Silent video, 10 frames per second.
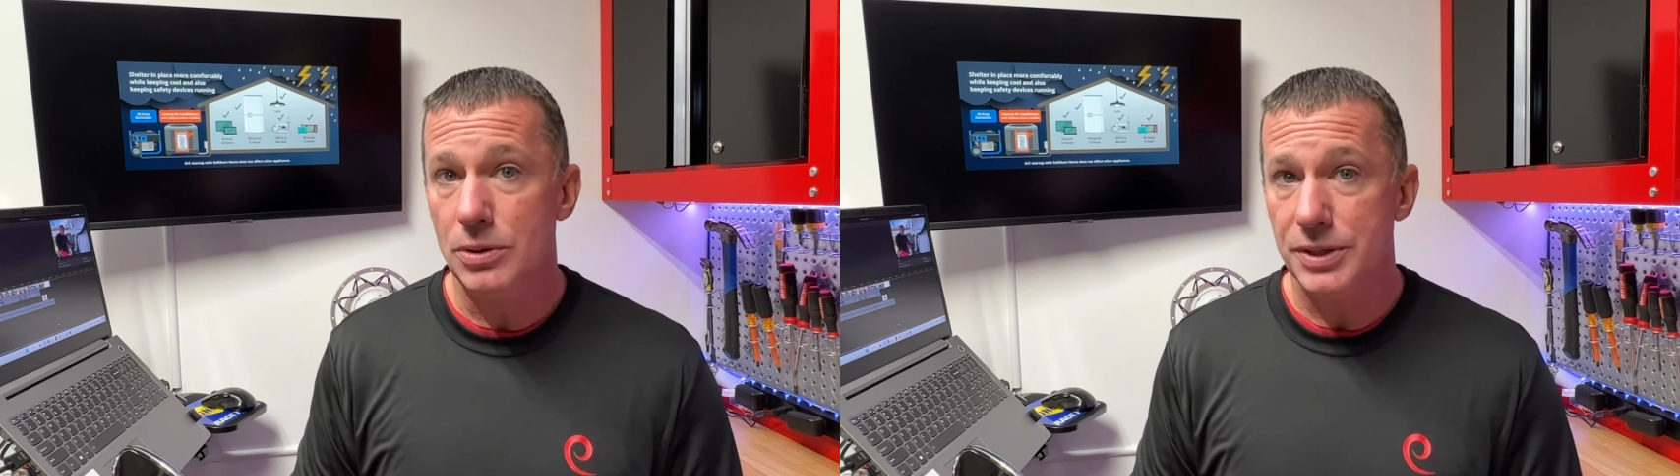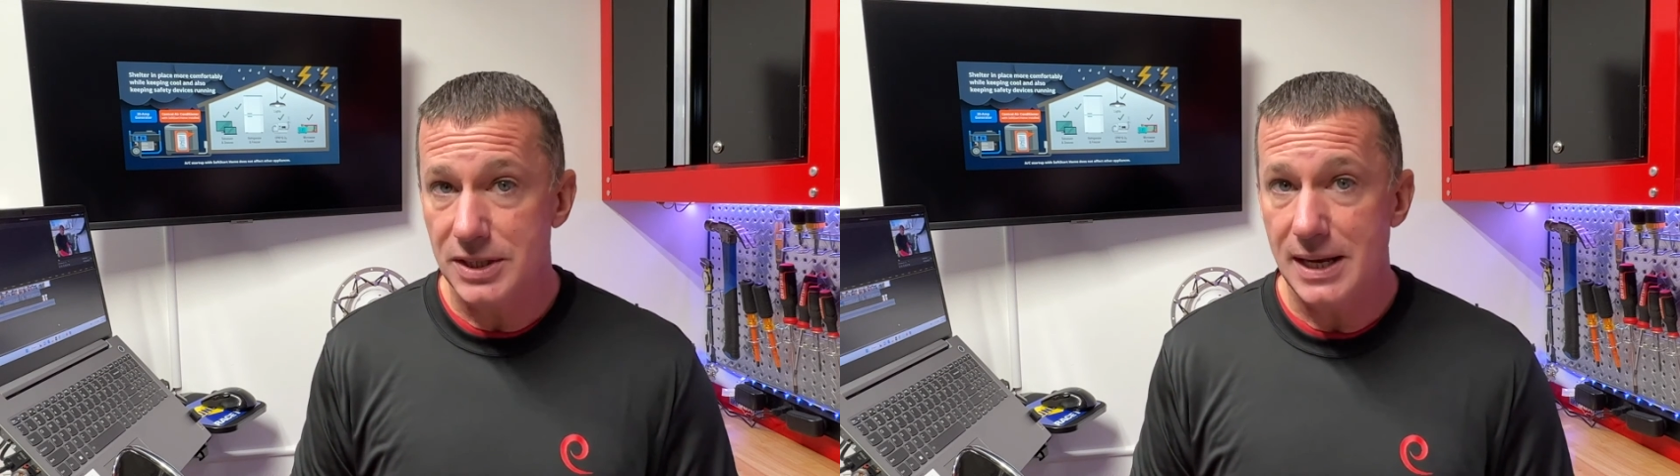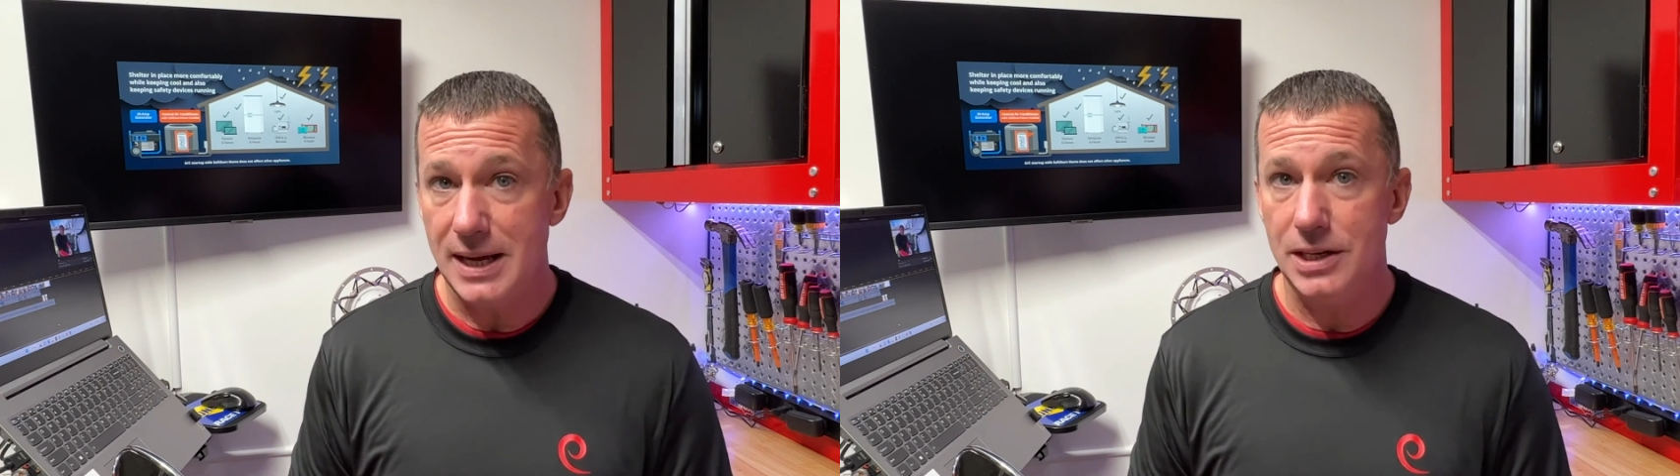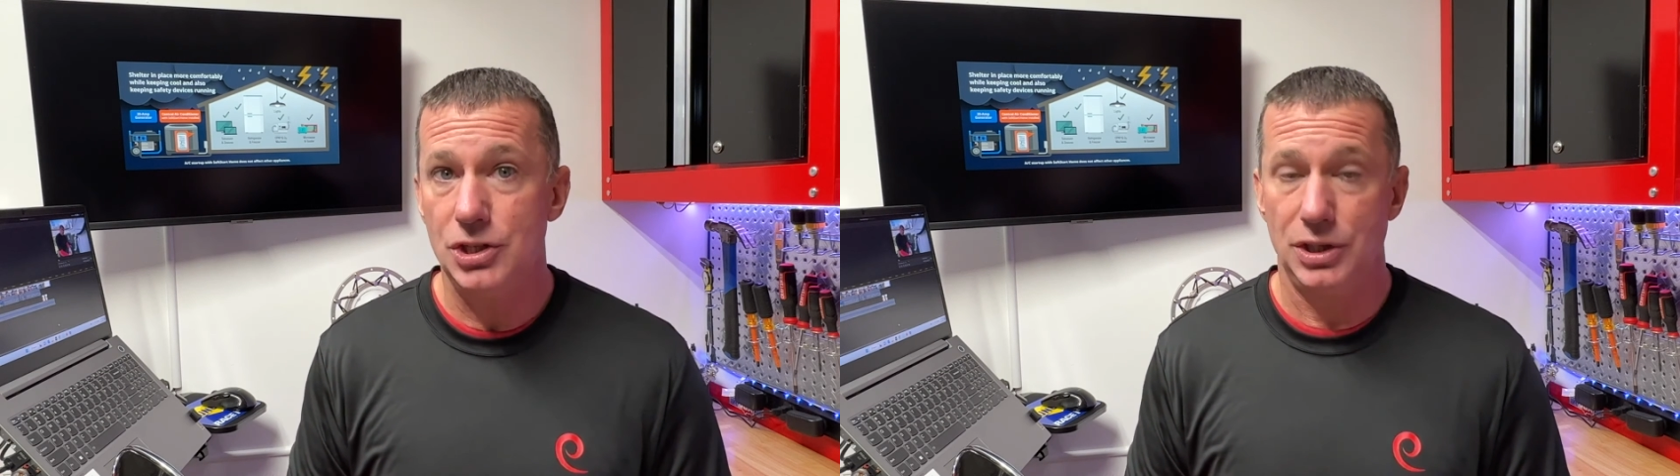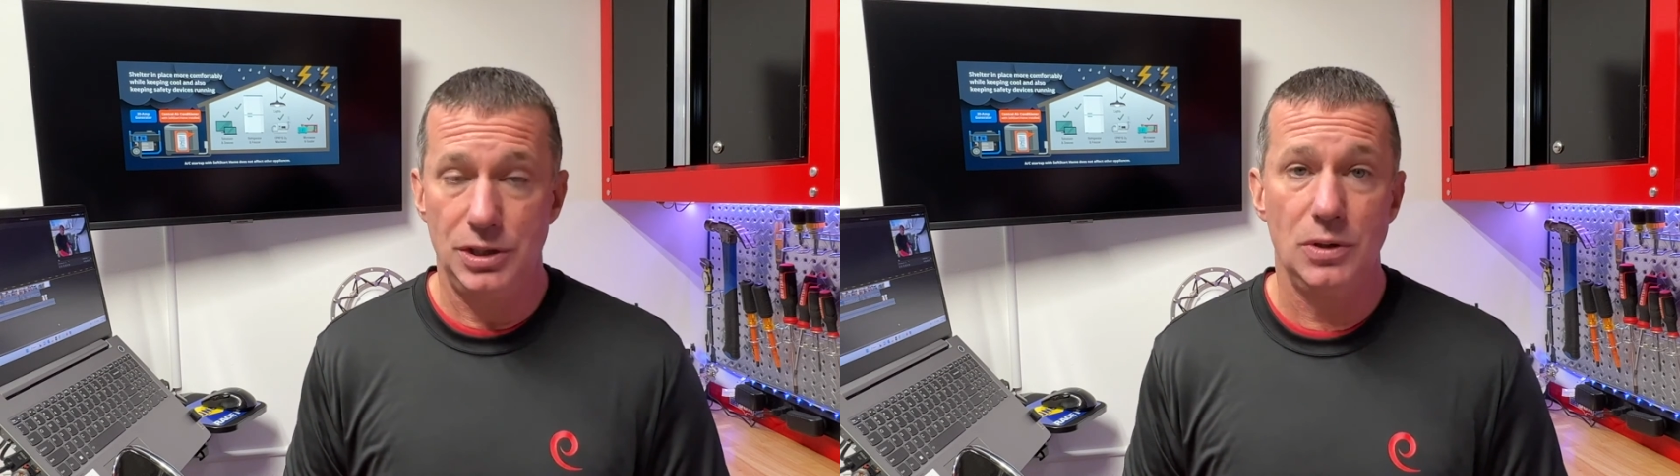stage
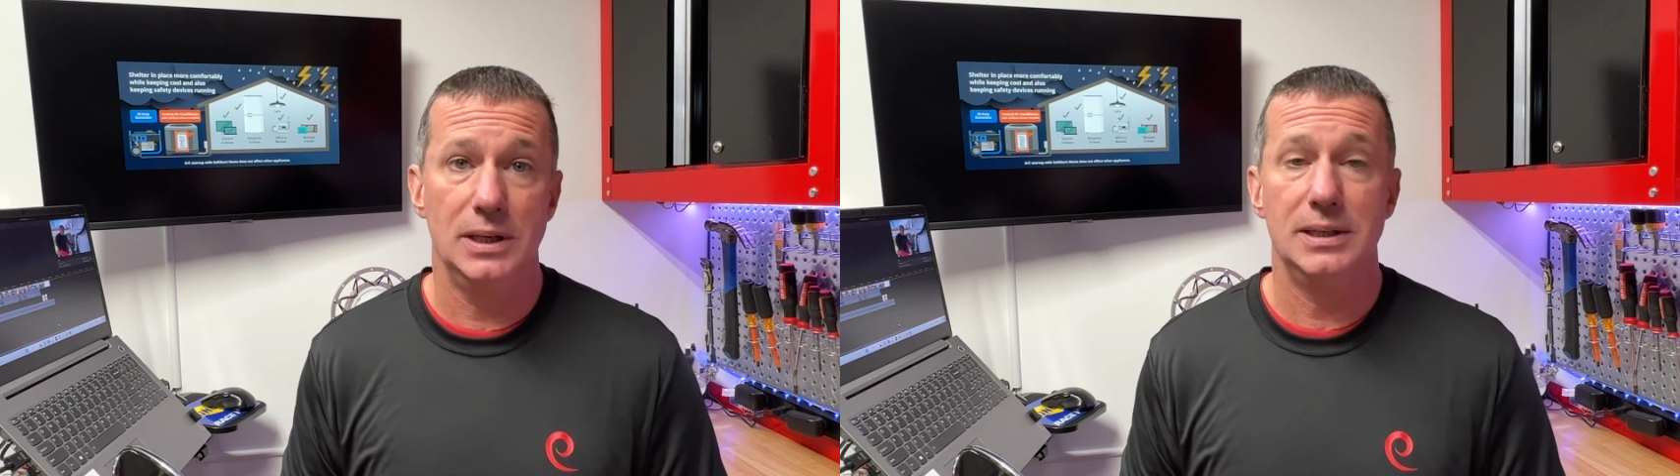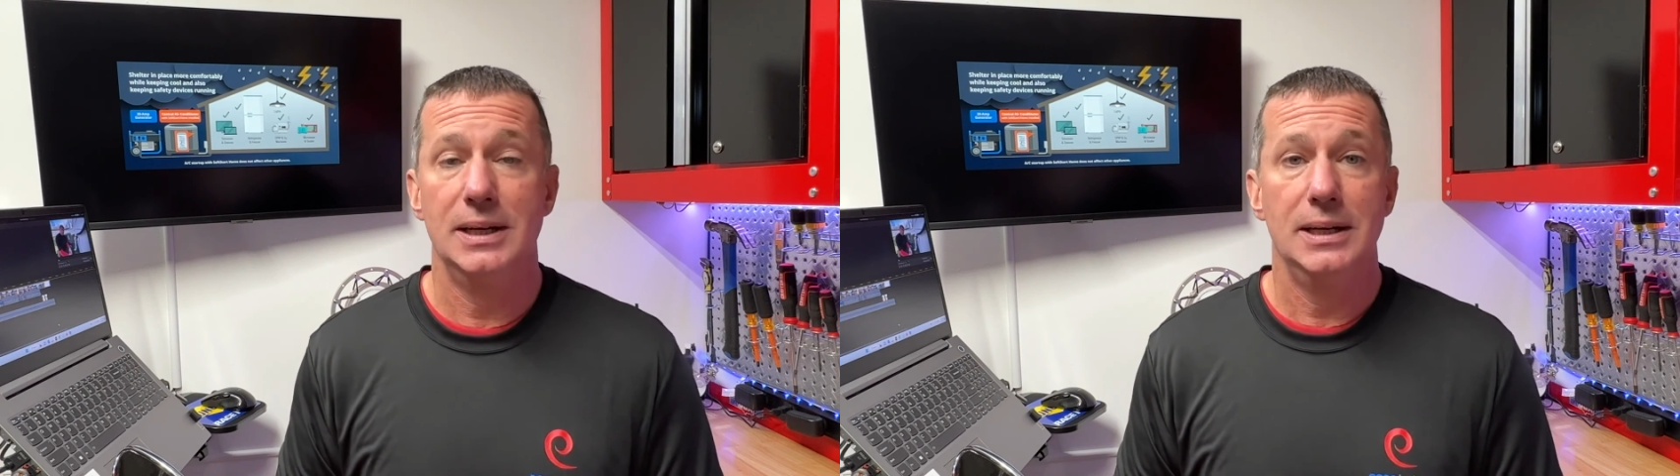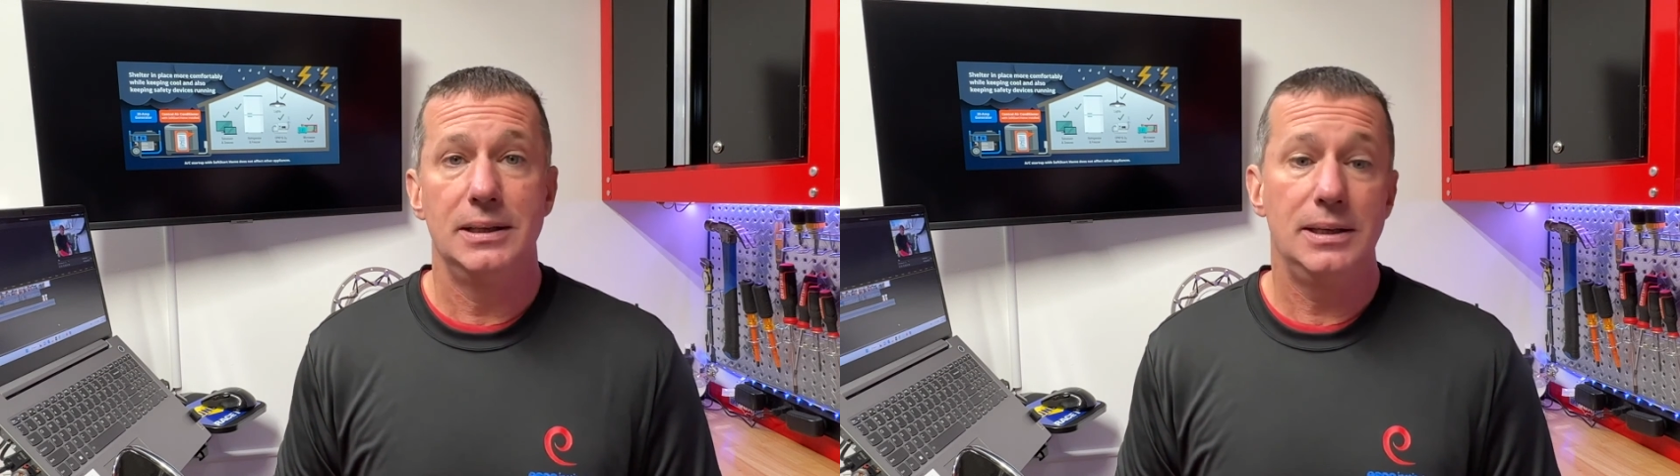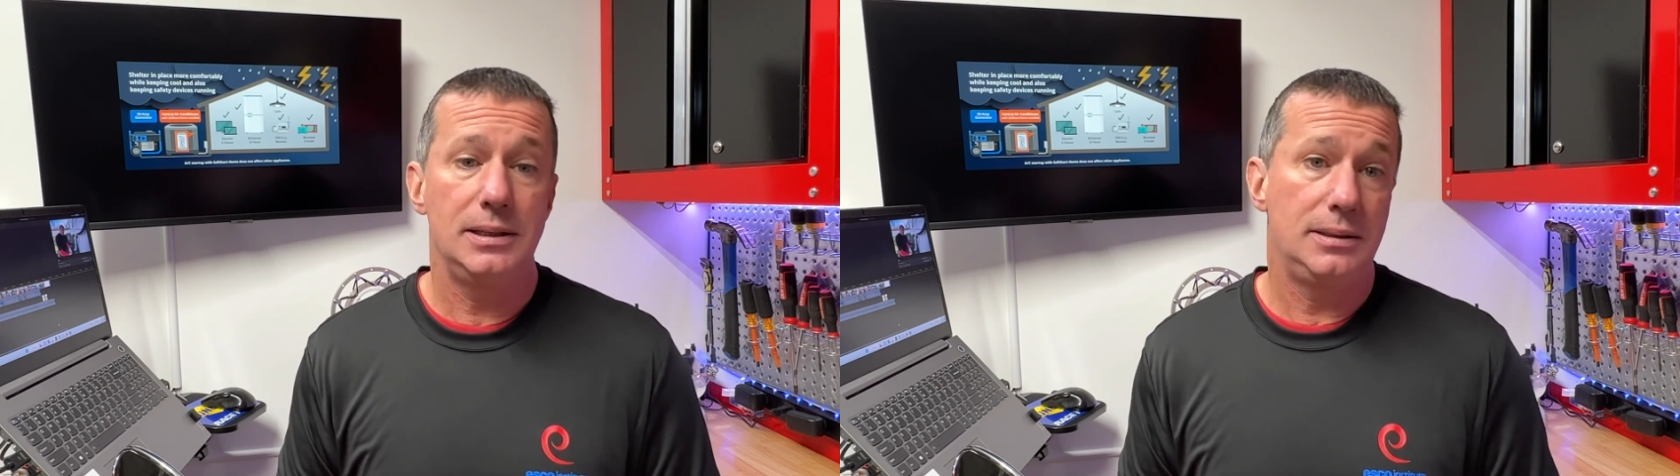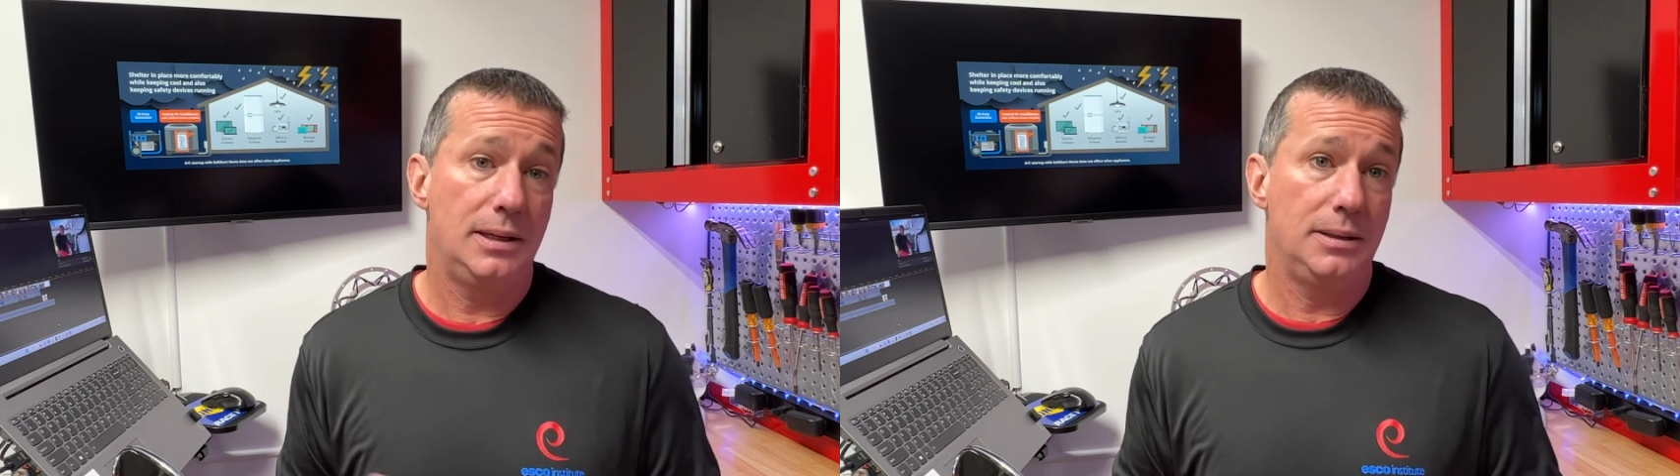unit that